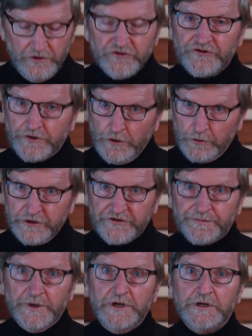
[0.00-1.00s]
slow to
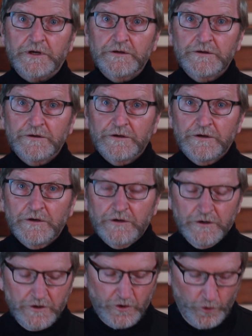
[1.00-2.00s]
speak,
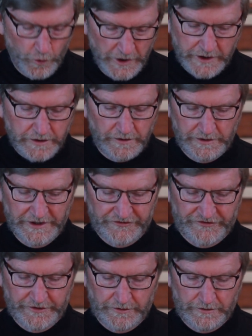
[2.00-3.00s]
quick to
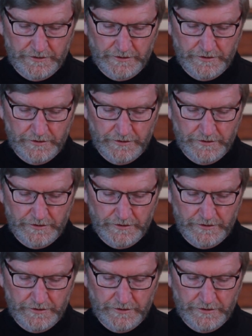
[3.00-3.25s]
listen,